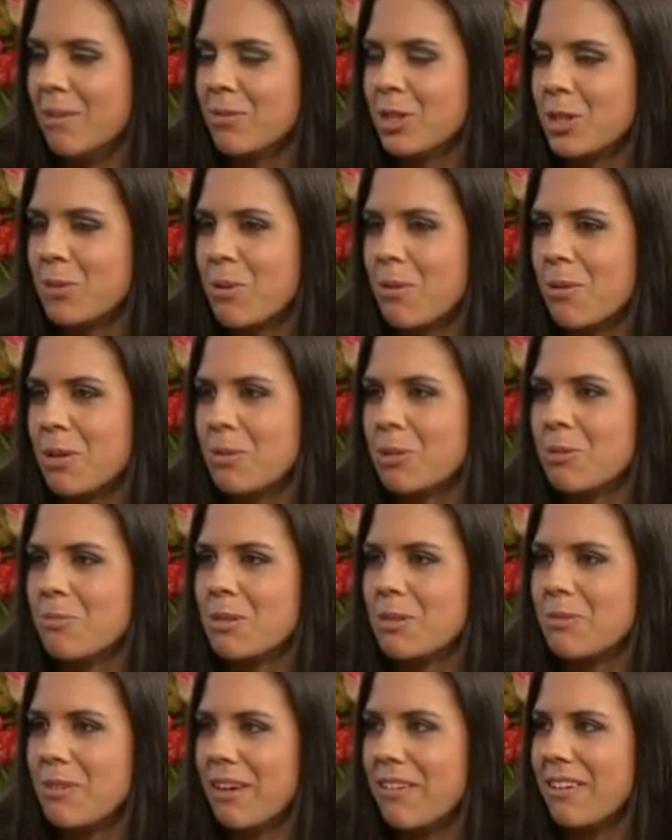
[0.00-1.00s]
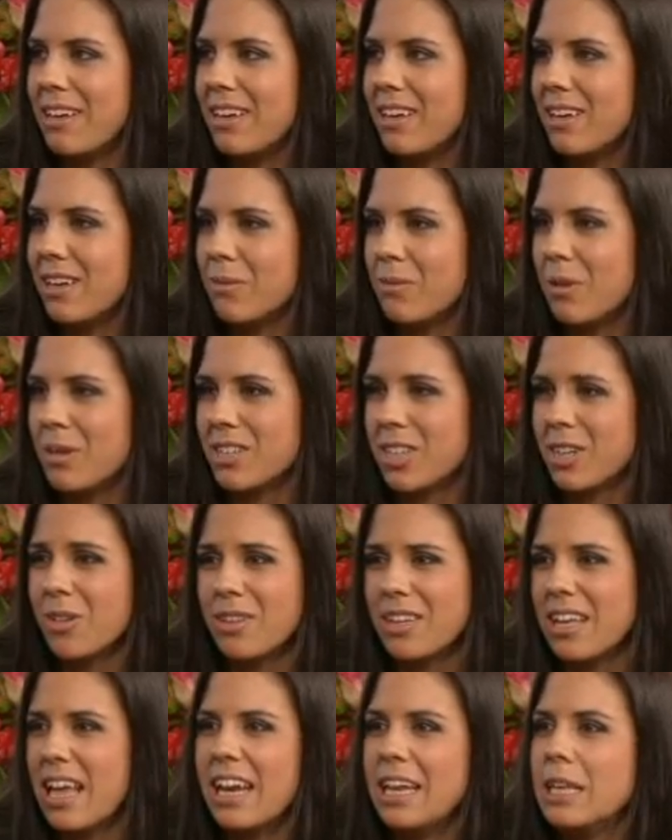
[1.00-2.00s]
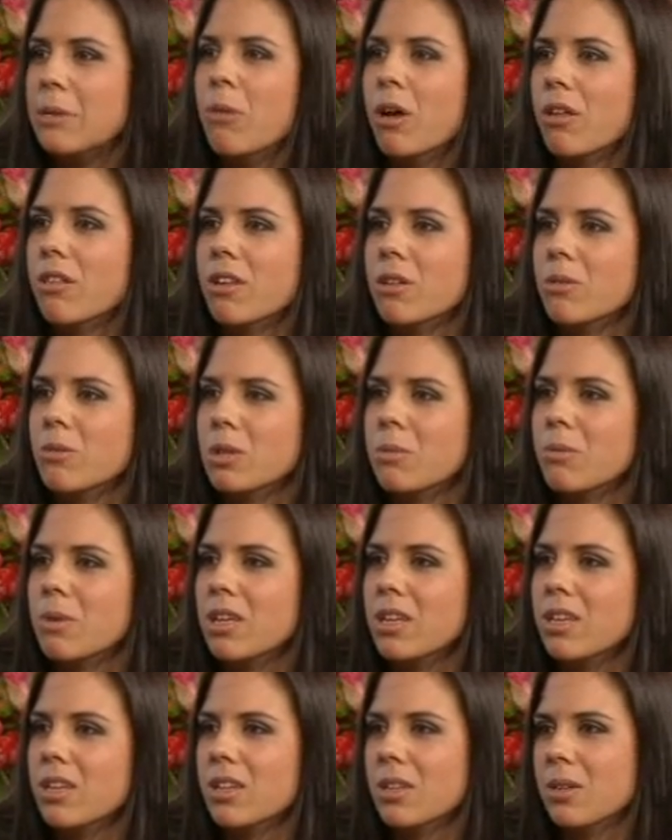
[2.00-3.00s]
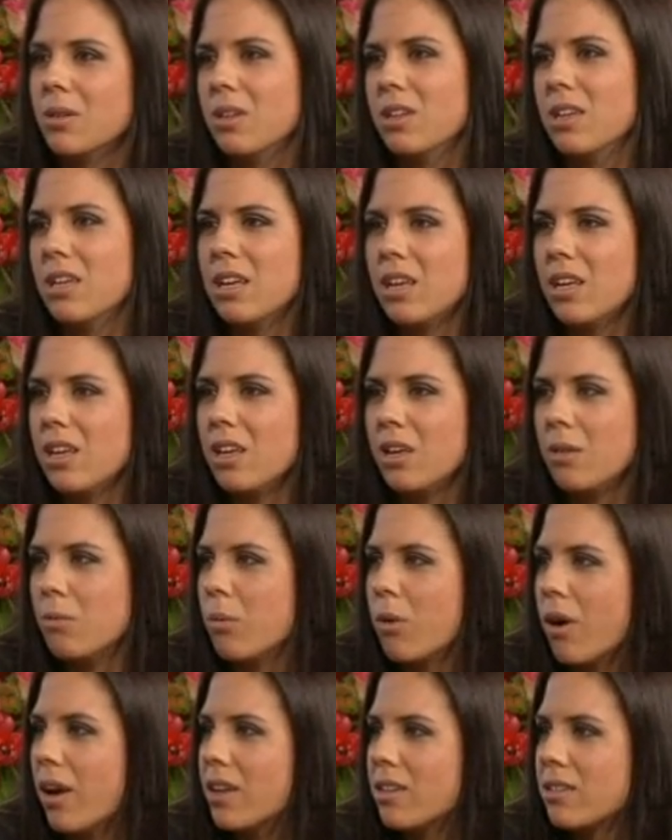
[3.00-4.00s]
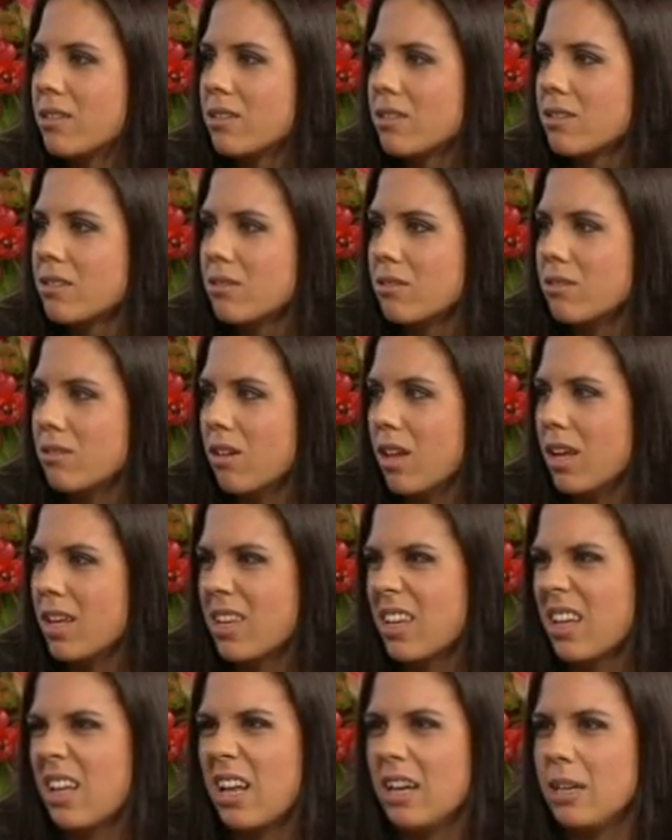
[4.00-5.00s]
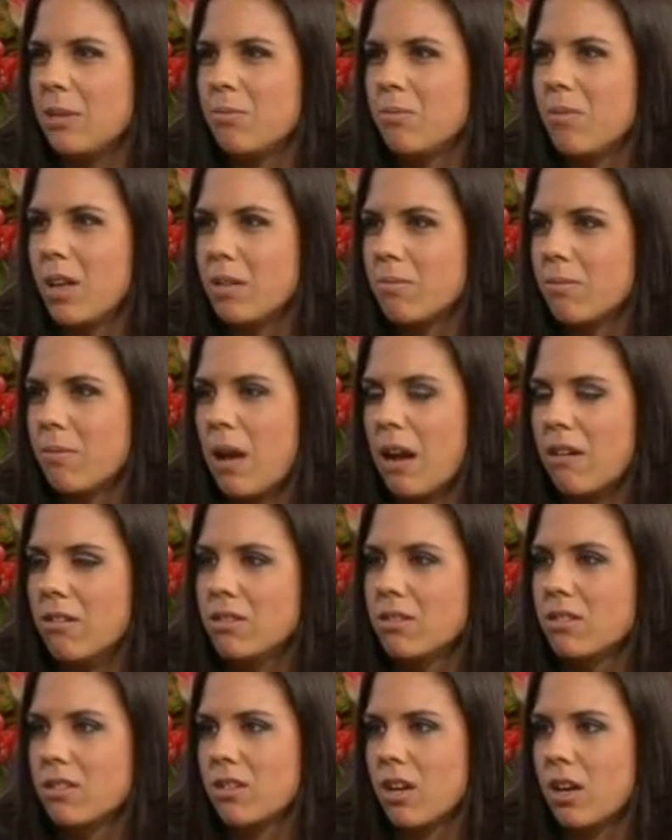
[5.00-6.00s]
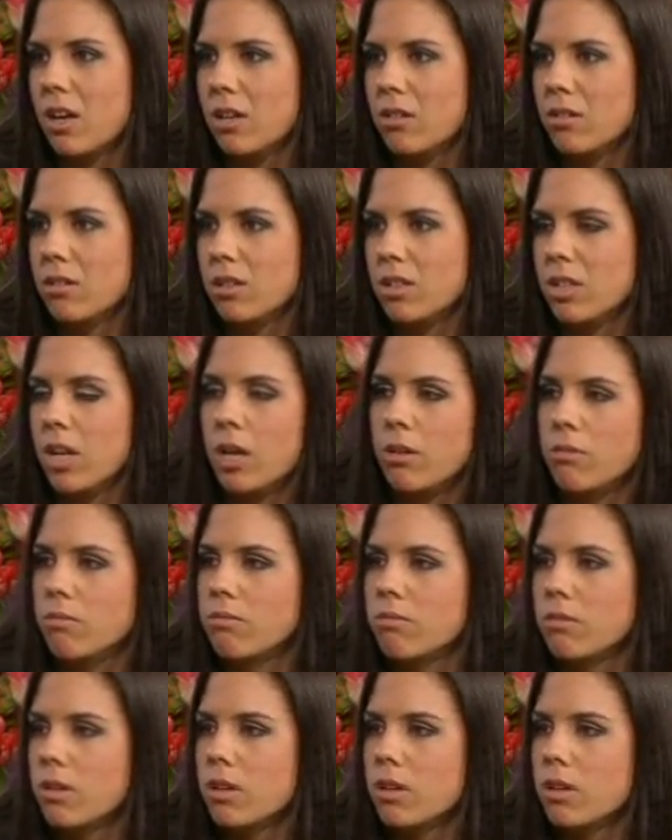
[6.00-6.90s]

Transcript: she probably wouldn't be very impressed. I don't think any mother would be impressed, or like any like parent's child, you know.